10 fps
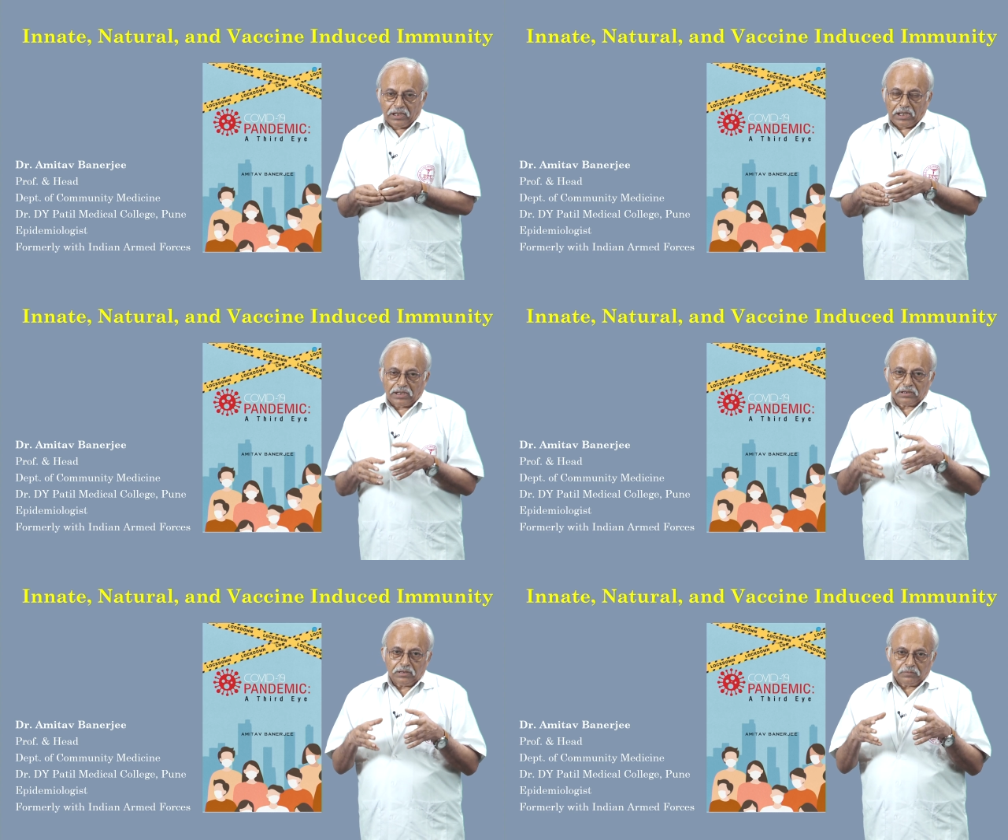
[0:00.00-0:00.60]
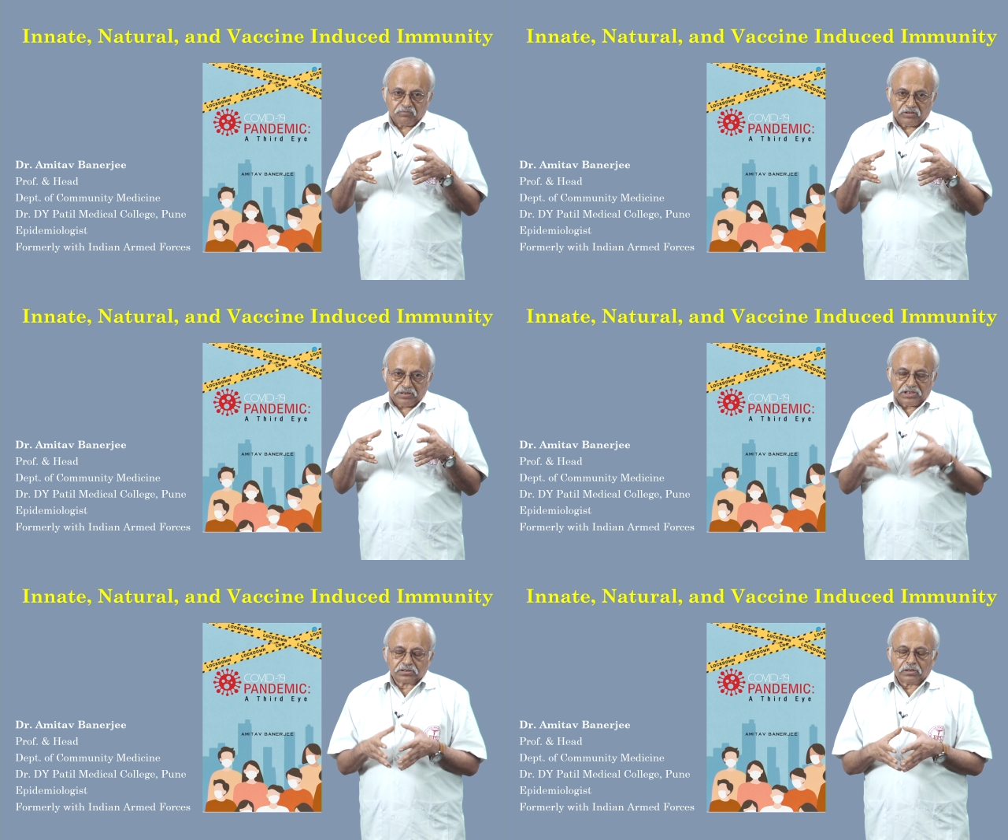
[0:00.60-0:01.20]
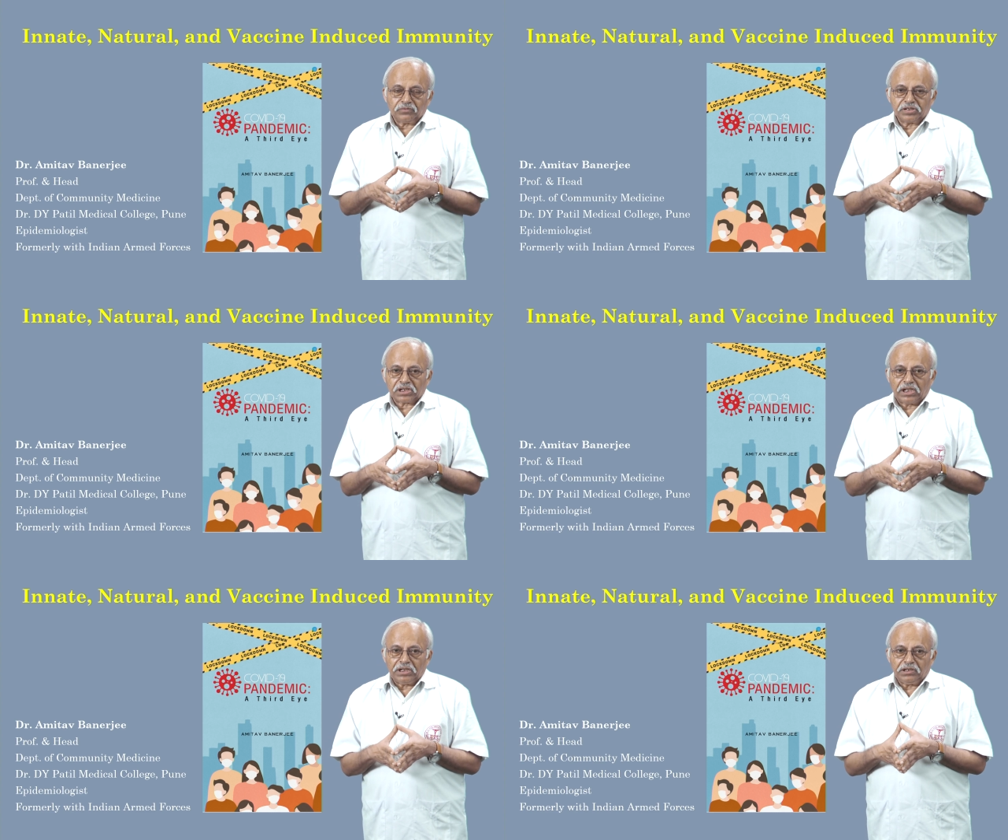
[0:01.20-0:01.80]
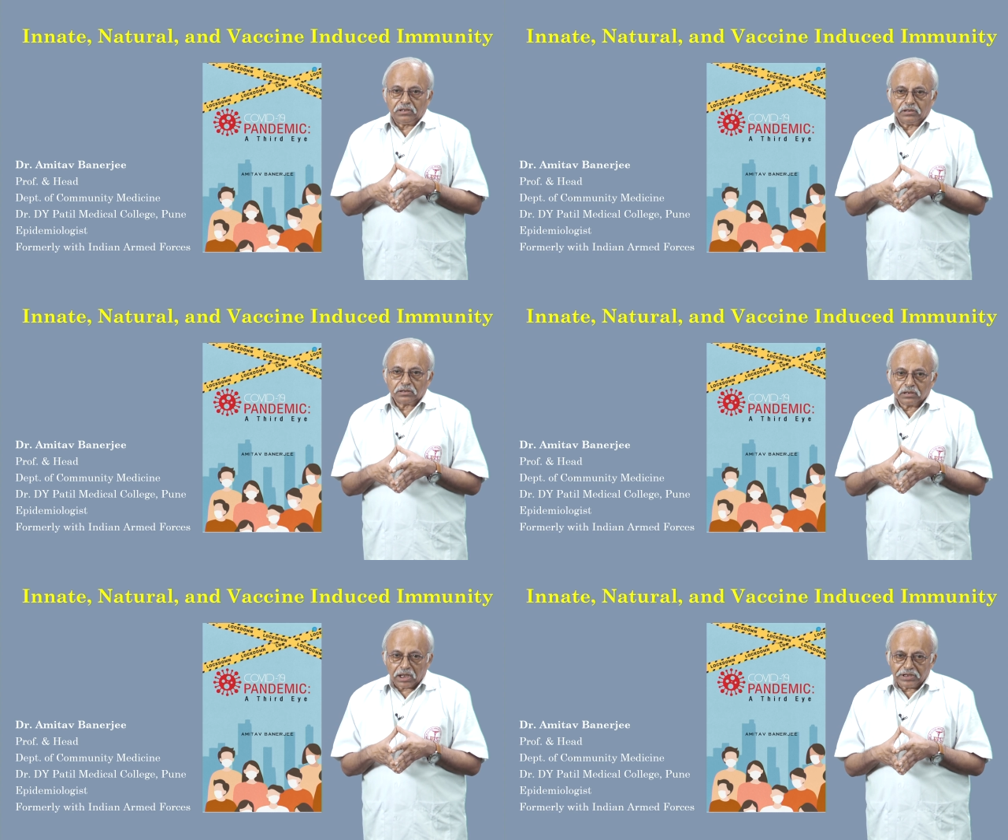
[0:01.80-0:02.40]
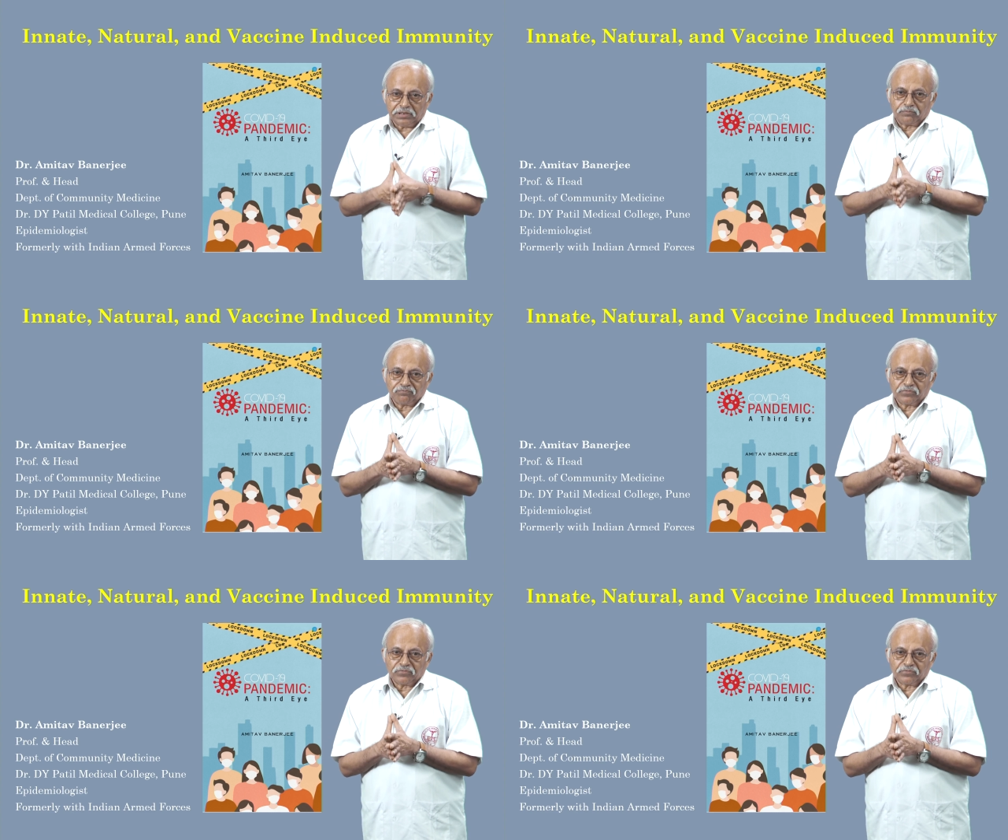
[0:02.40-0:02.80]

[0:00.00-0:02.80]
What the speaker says: And a risk of a child dying